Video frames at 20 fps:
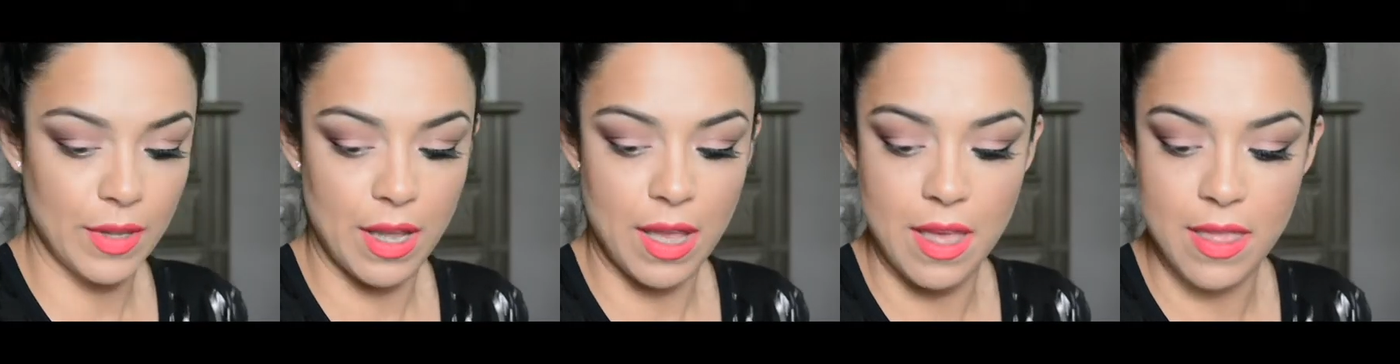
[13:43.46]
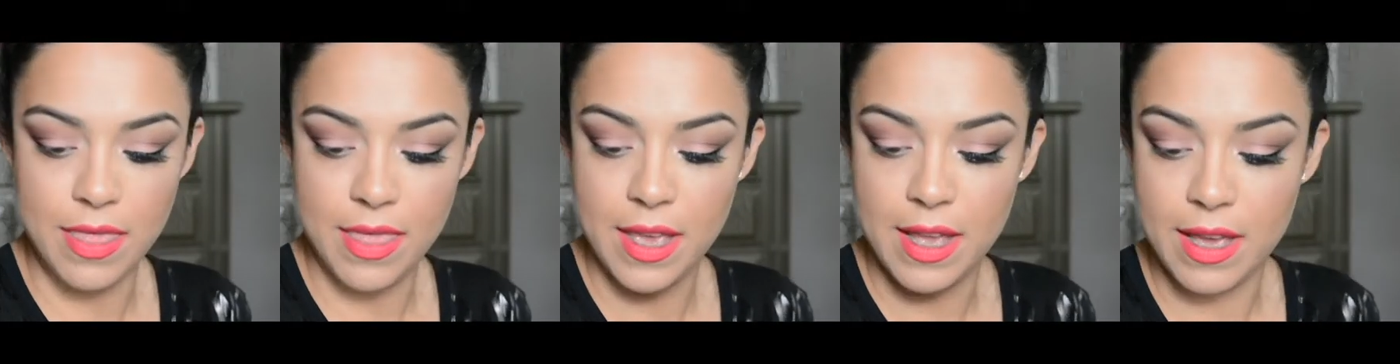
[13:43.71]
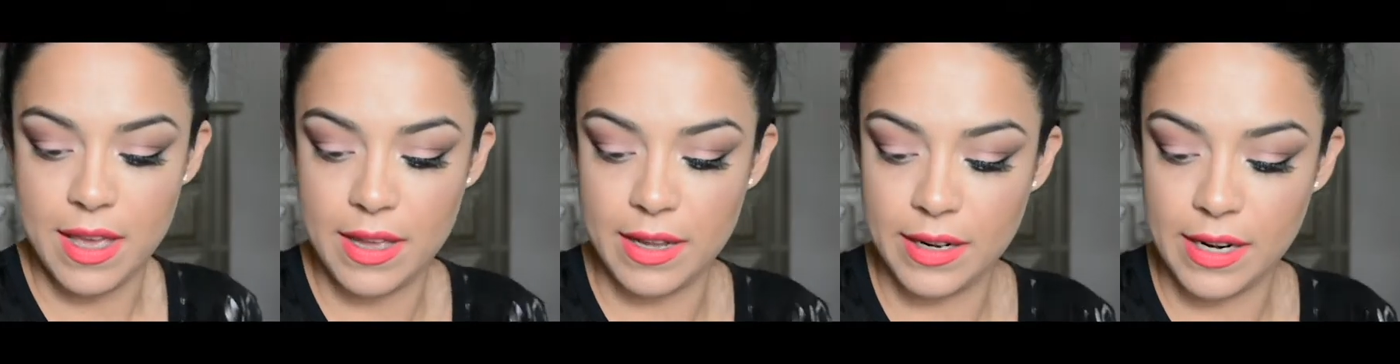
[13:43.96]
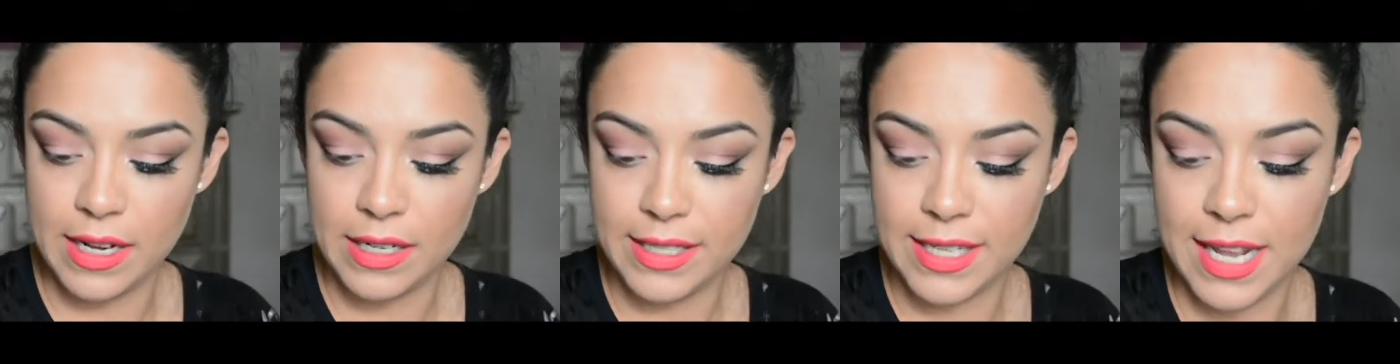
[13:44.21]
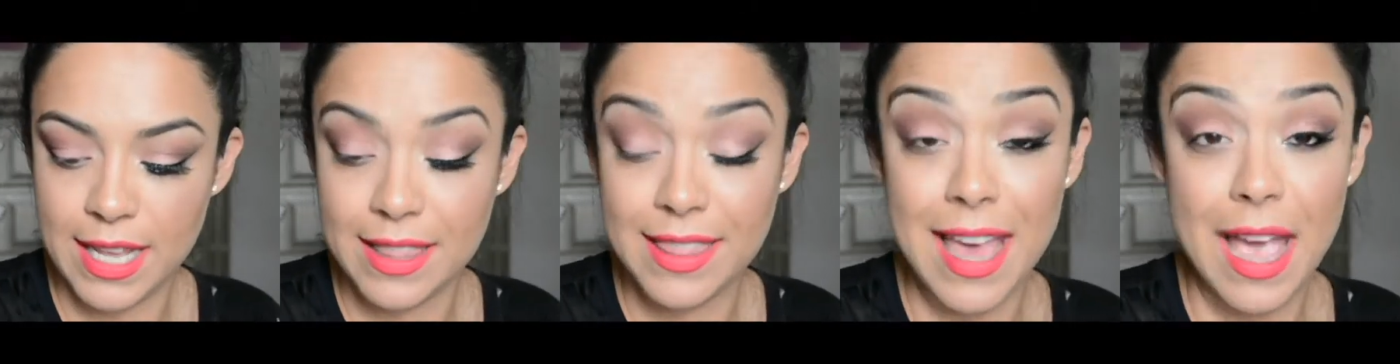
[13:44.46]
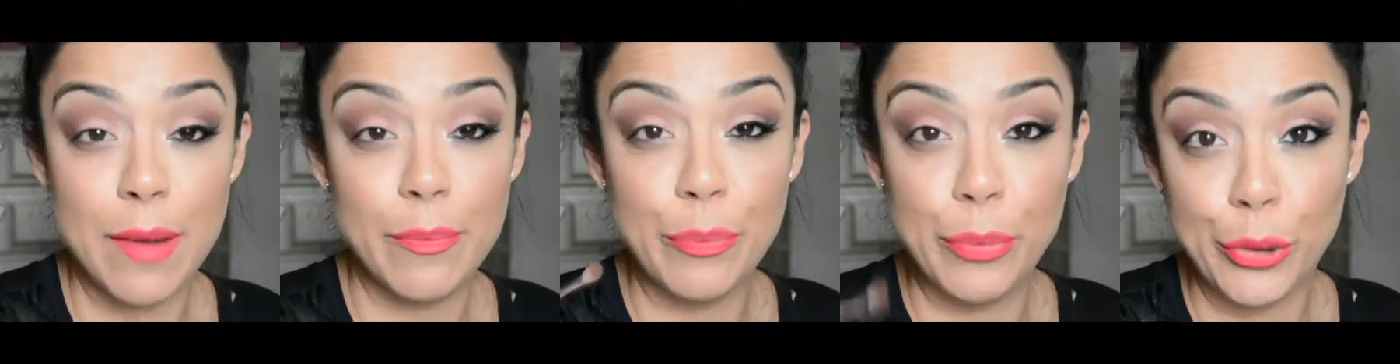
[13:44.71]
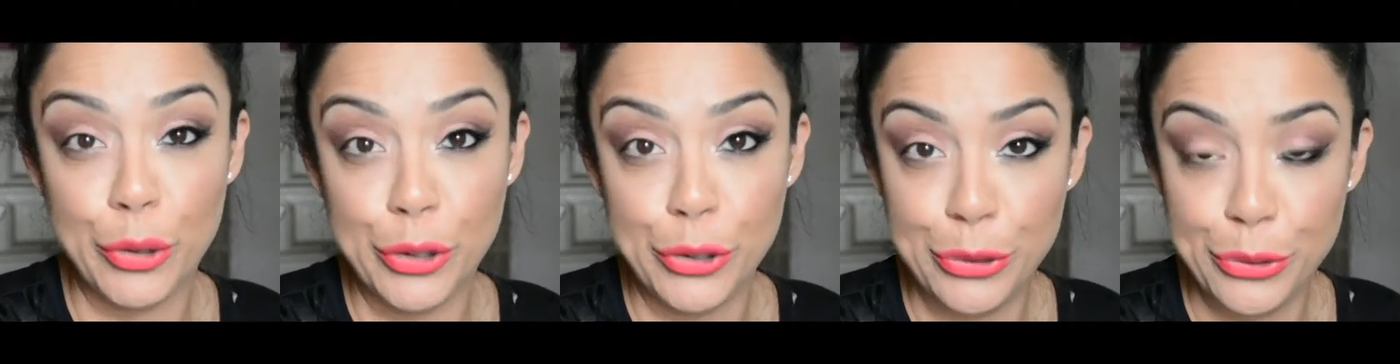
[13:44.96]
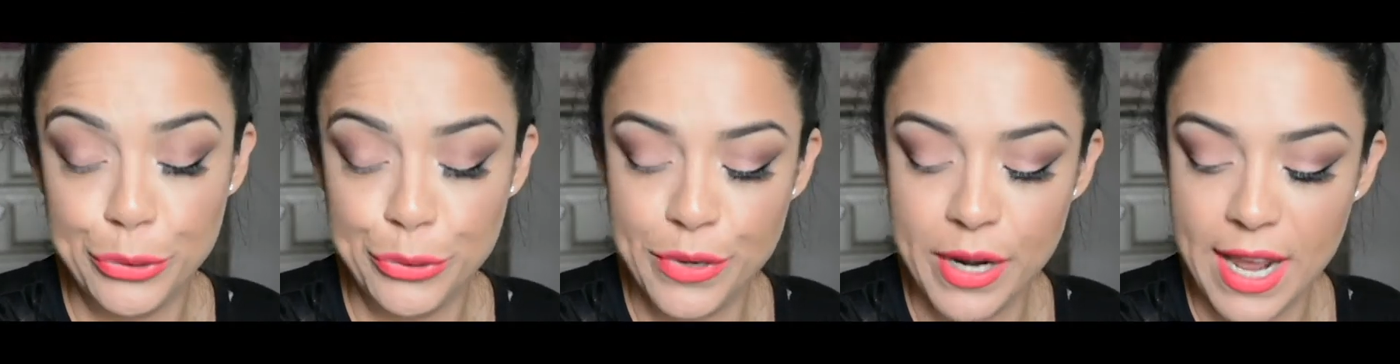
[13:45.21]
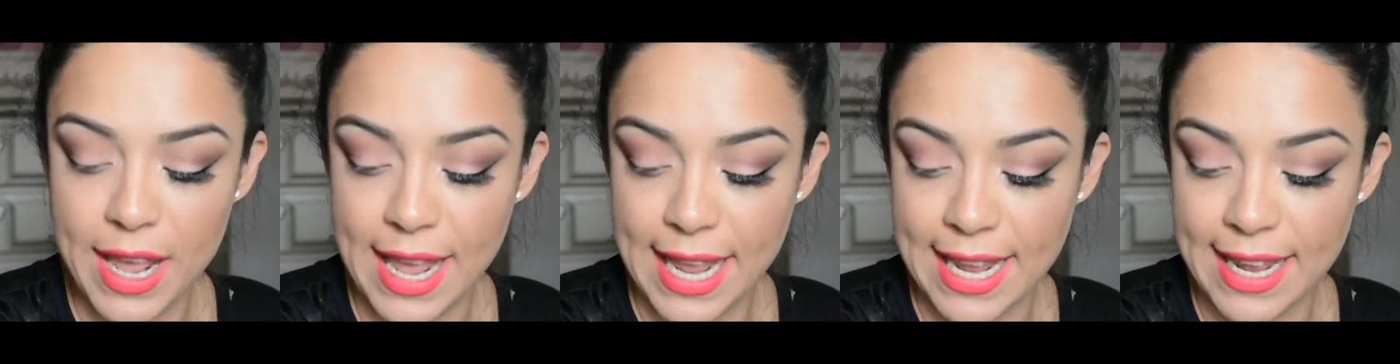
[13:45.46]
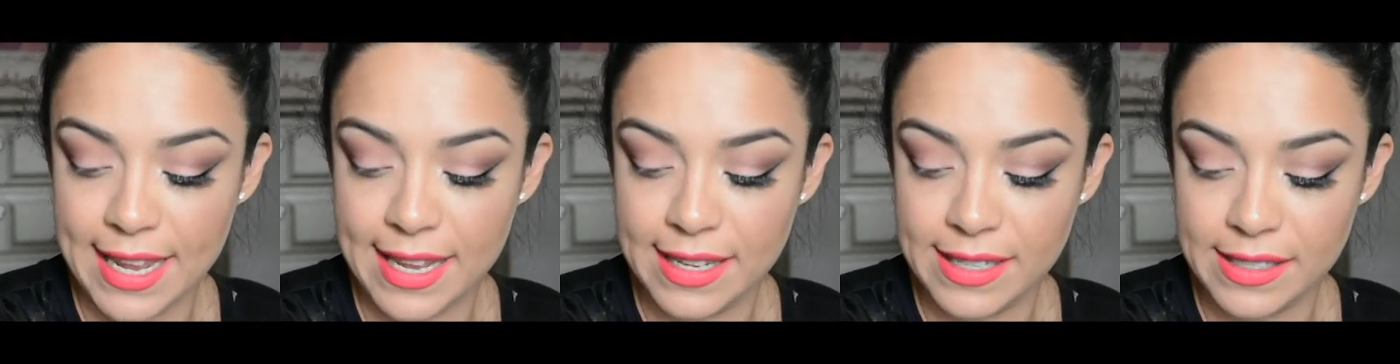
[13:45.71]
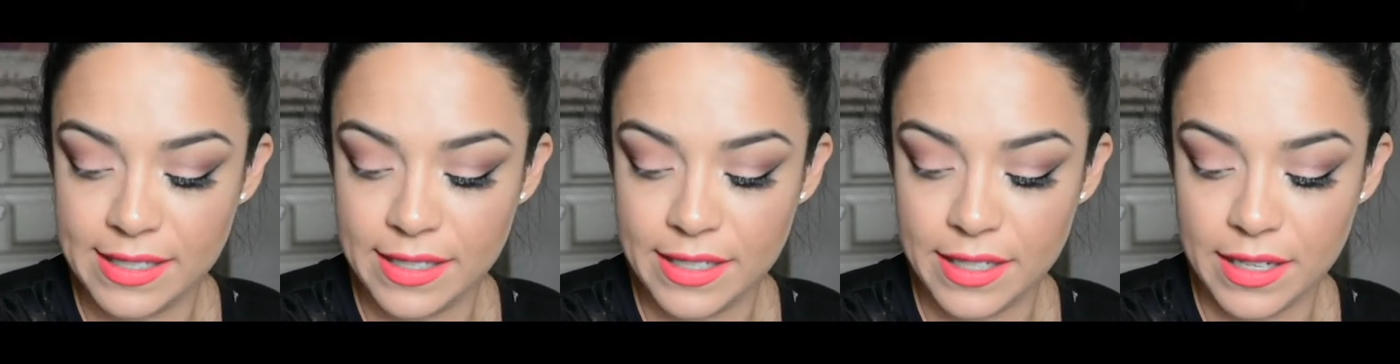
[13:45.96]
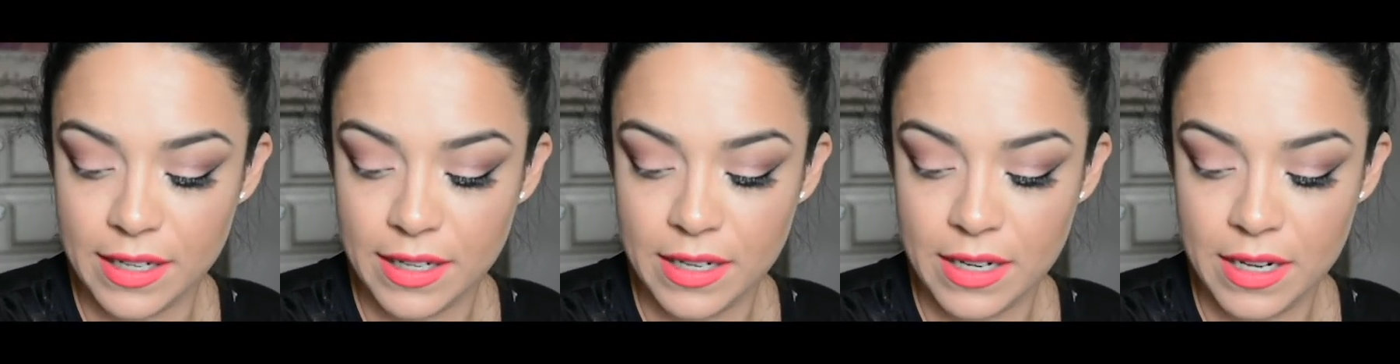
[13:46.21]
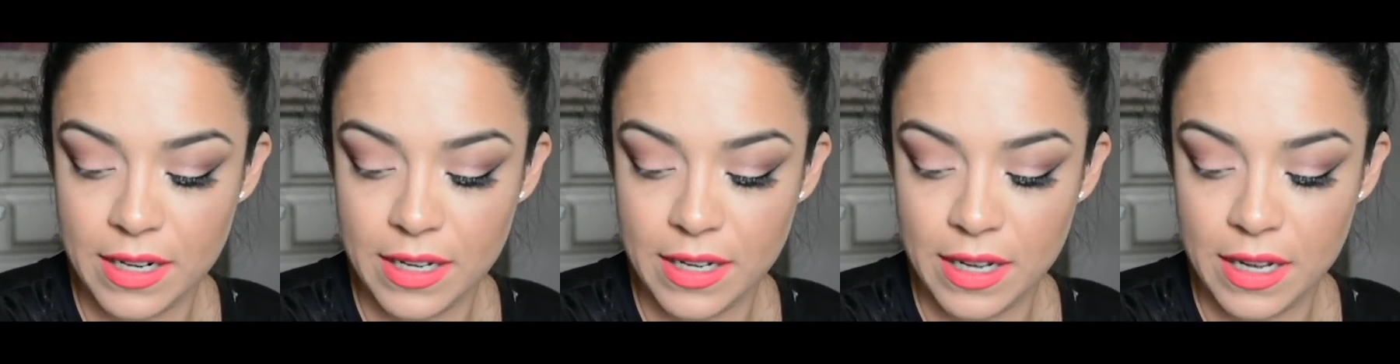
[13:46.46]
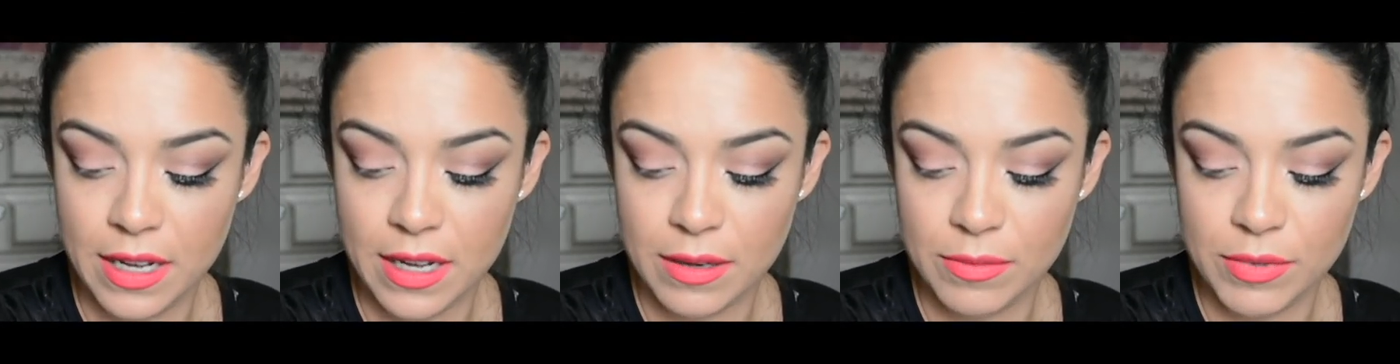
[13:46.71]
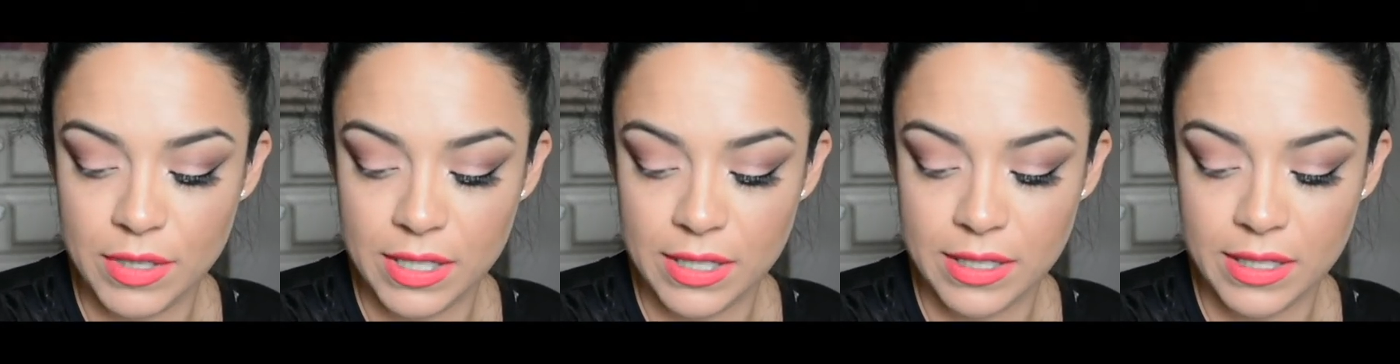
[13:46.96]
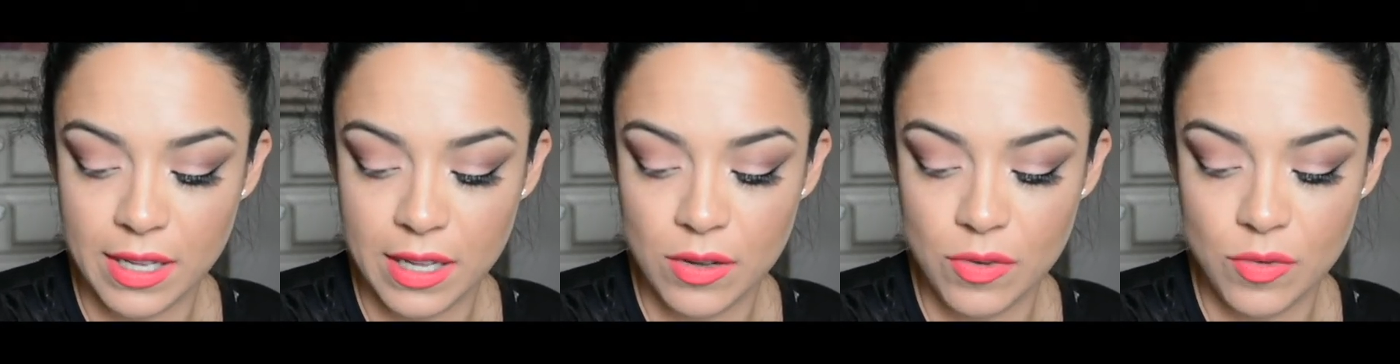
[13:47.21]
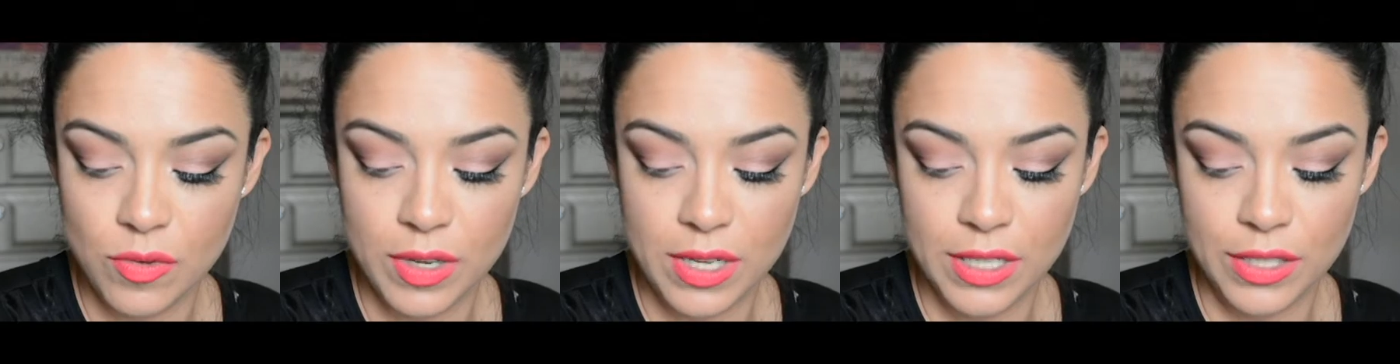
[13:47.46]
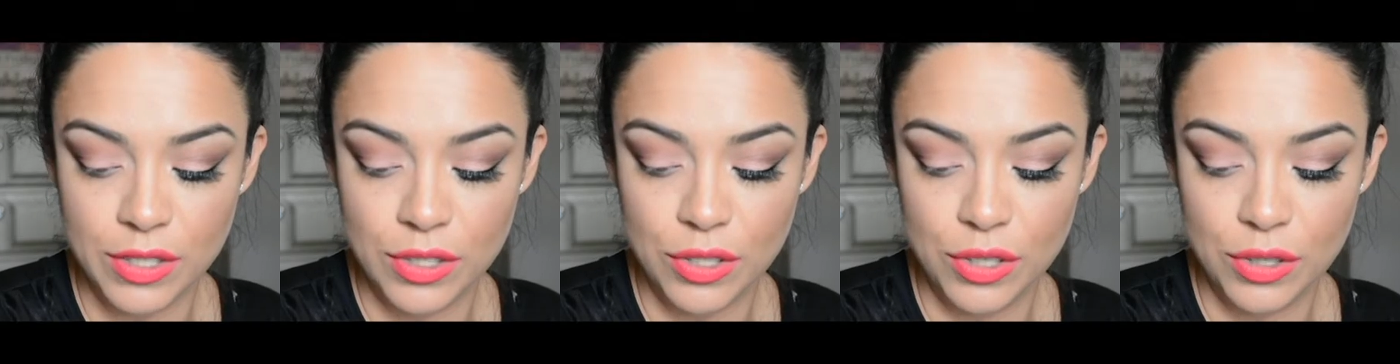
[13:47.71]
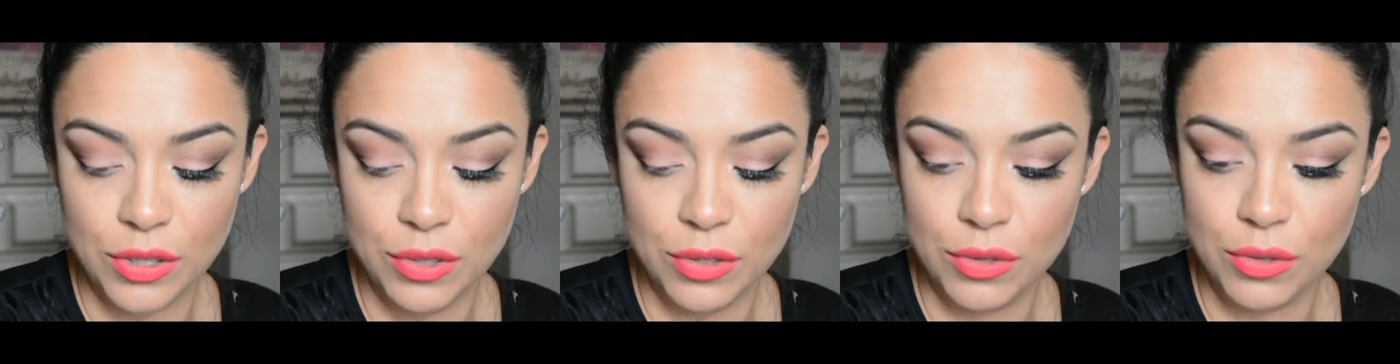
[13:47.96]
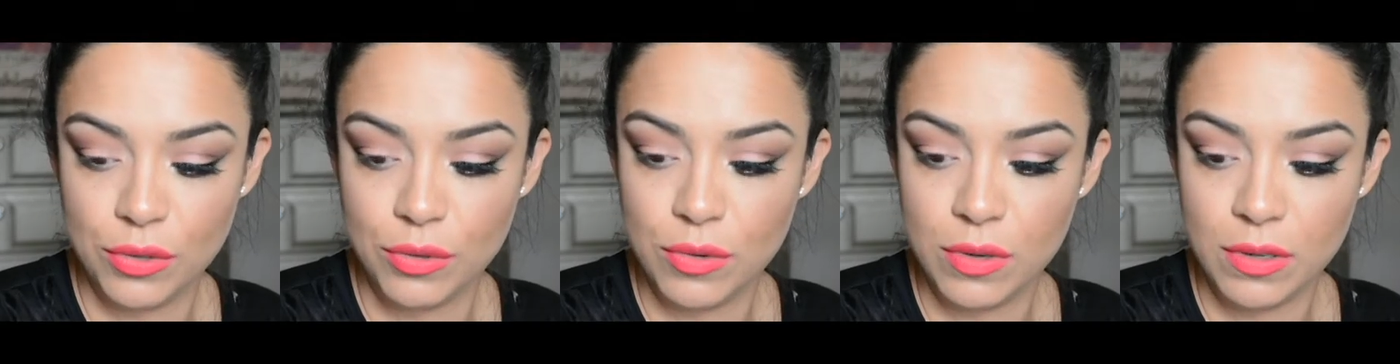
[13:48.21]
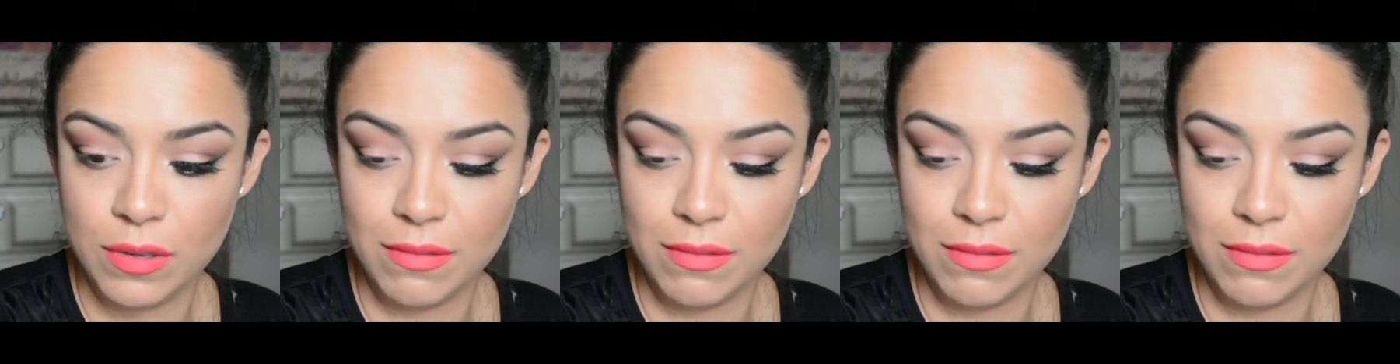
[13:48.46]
and then take that Brun, and I'm just going to